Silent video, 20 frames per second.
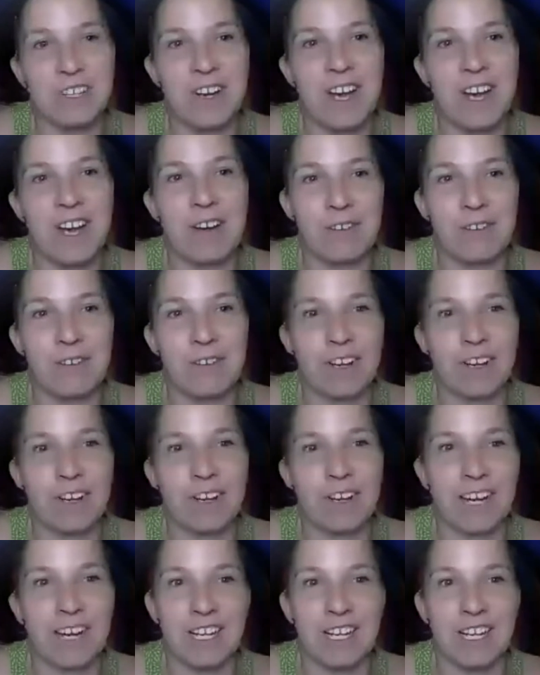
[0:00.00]
have a
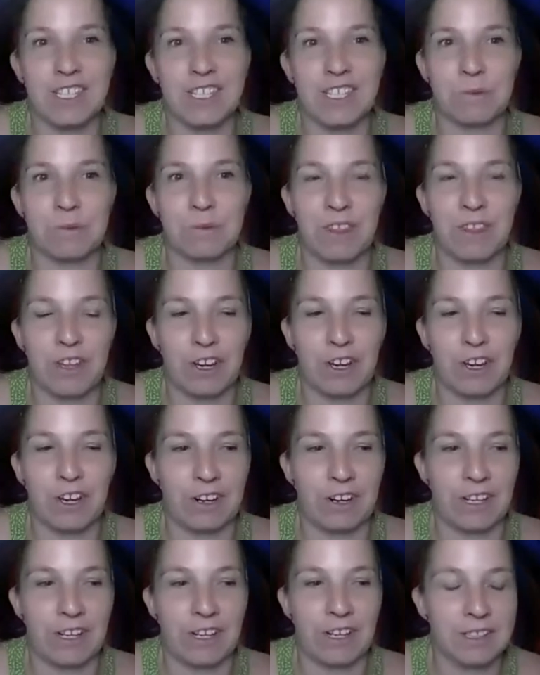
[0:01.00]
connection with her,